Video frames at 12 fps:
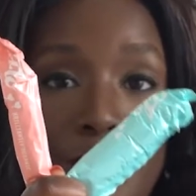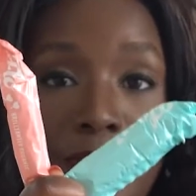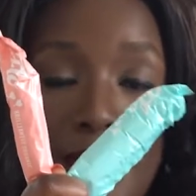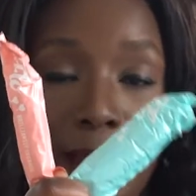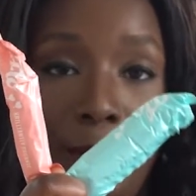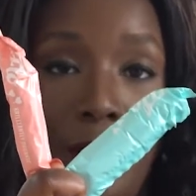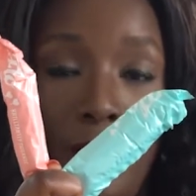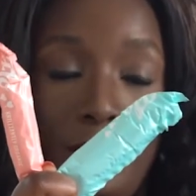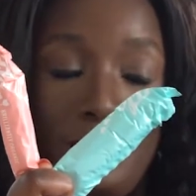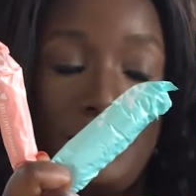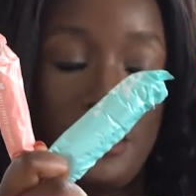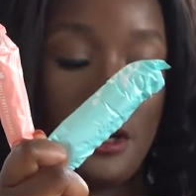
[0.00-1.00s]
to them
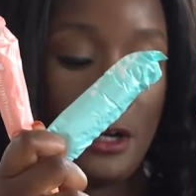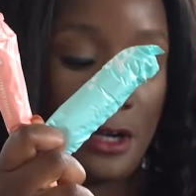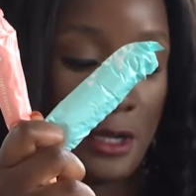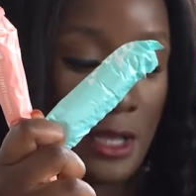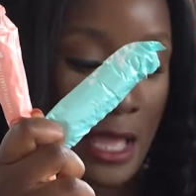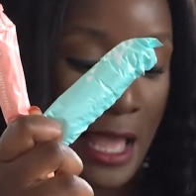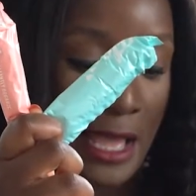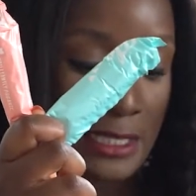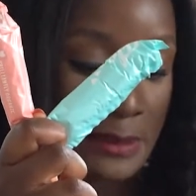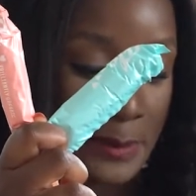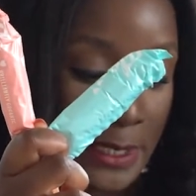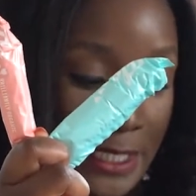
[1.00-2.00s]
after I
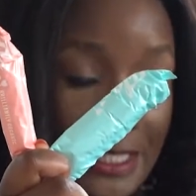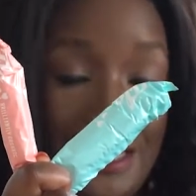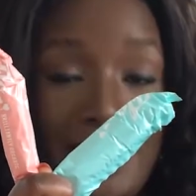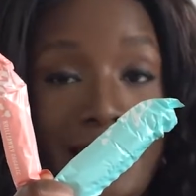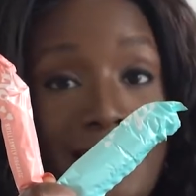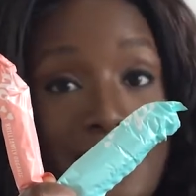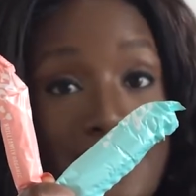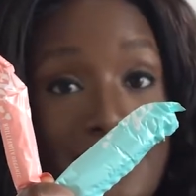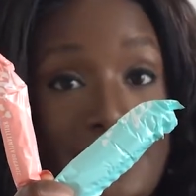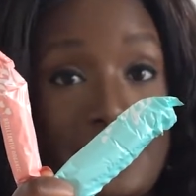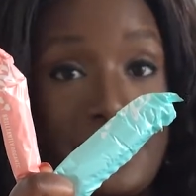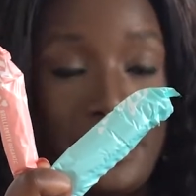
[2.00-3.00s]
spent
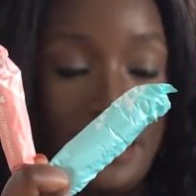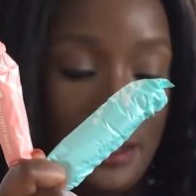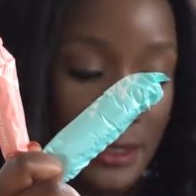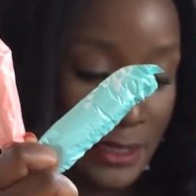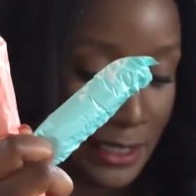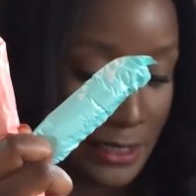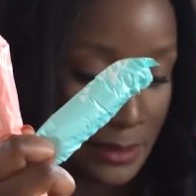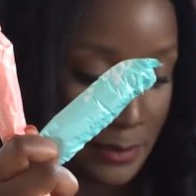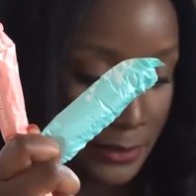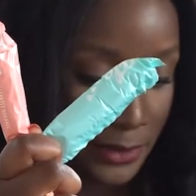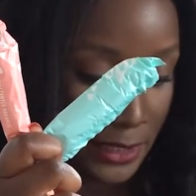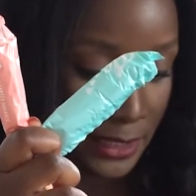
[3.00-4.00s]
years
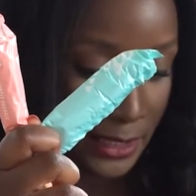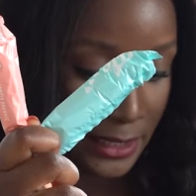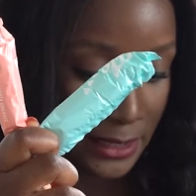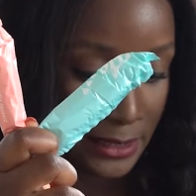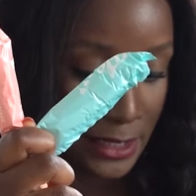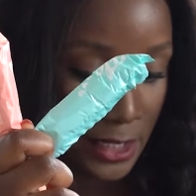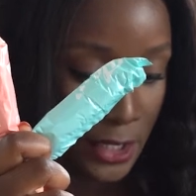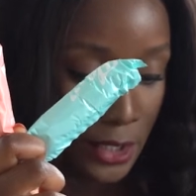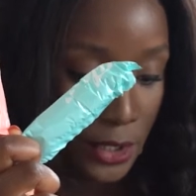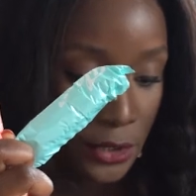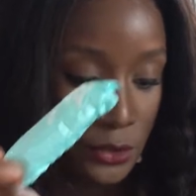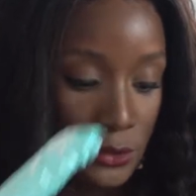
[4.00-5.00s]
upon years
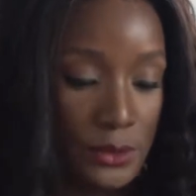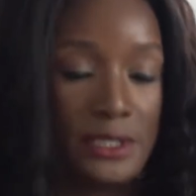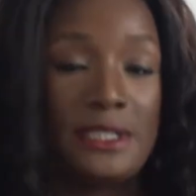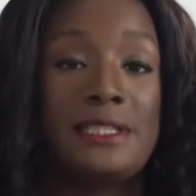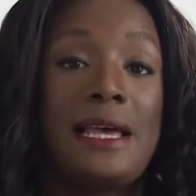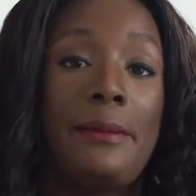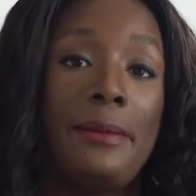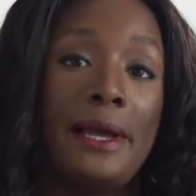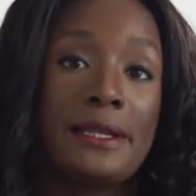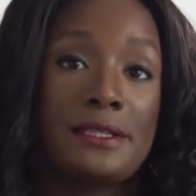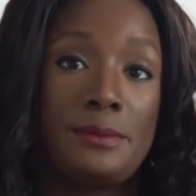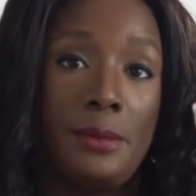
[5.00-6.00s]
using
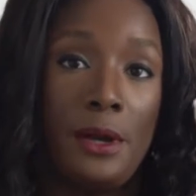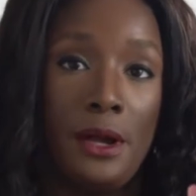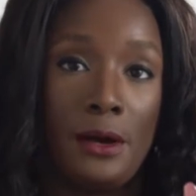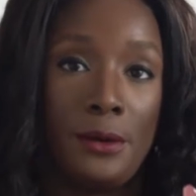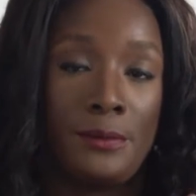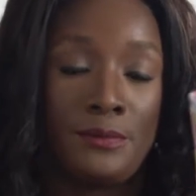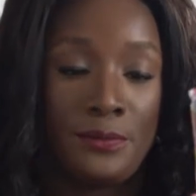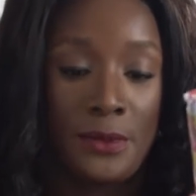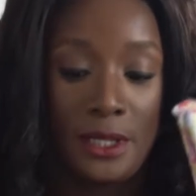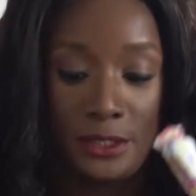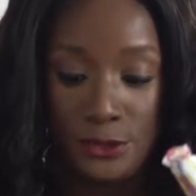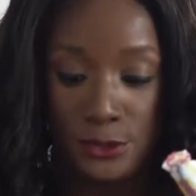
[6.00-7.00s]
Tampax Pearl.
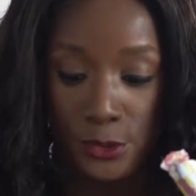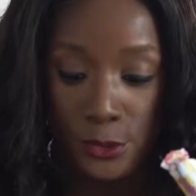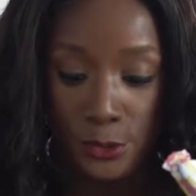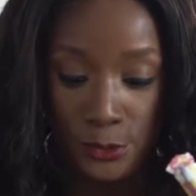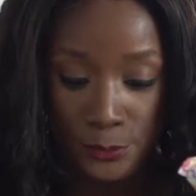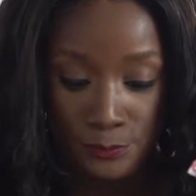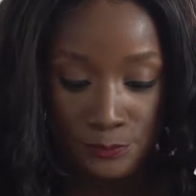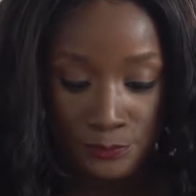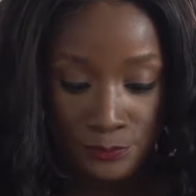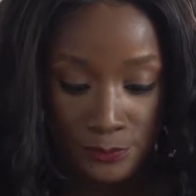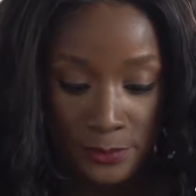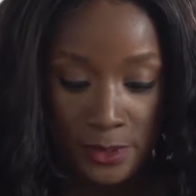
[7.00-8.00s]
So
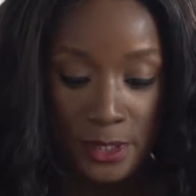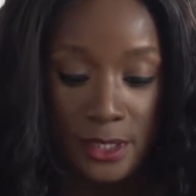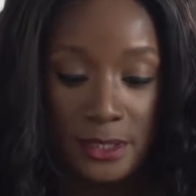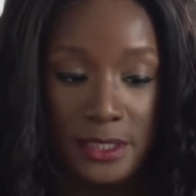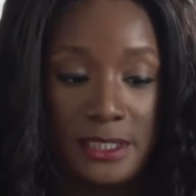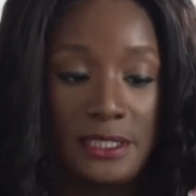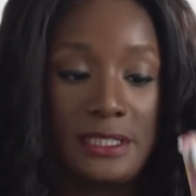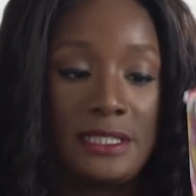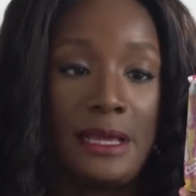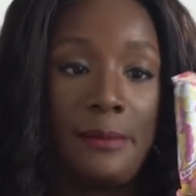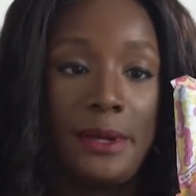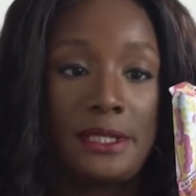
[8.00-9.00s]
this is a
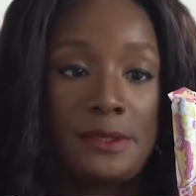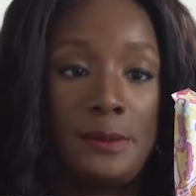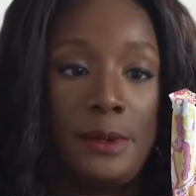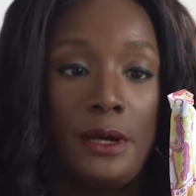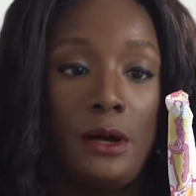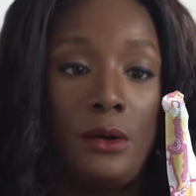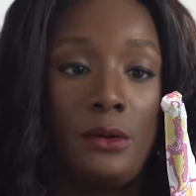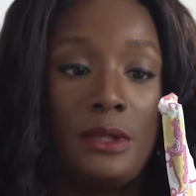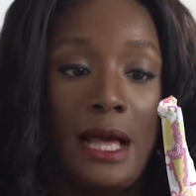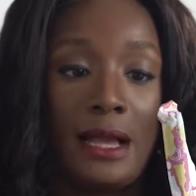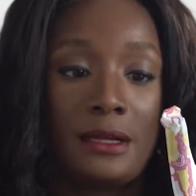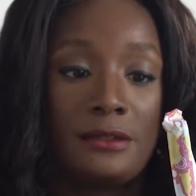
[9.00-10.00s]
Tampax Pearl
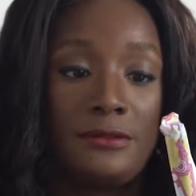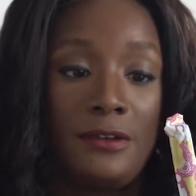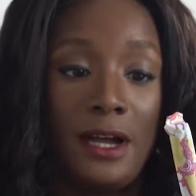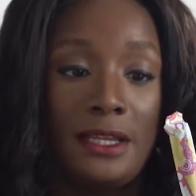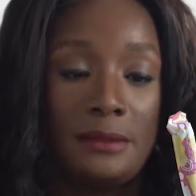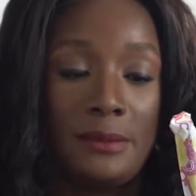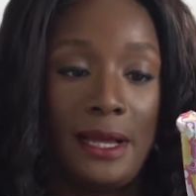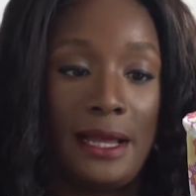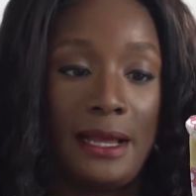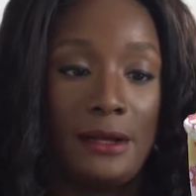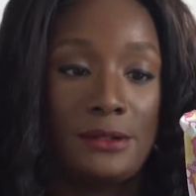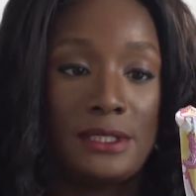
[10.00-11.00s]
I could find in my
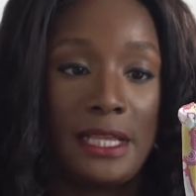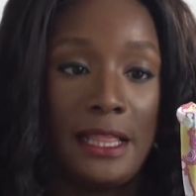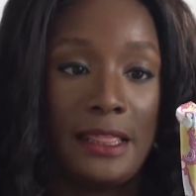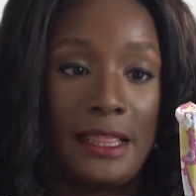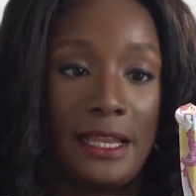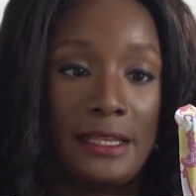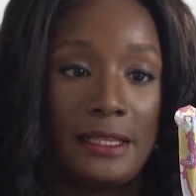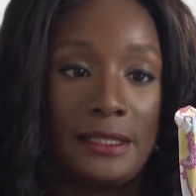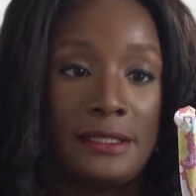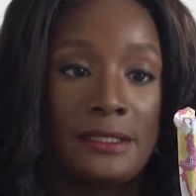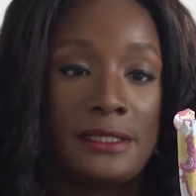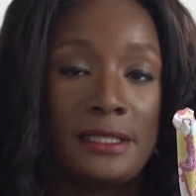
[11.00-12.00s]
house, and that
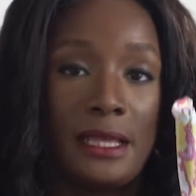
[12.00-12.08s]
is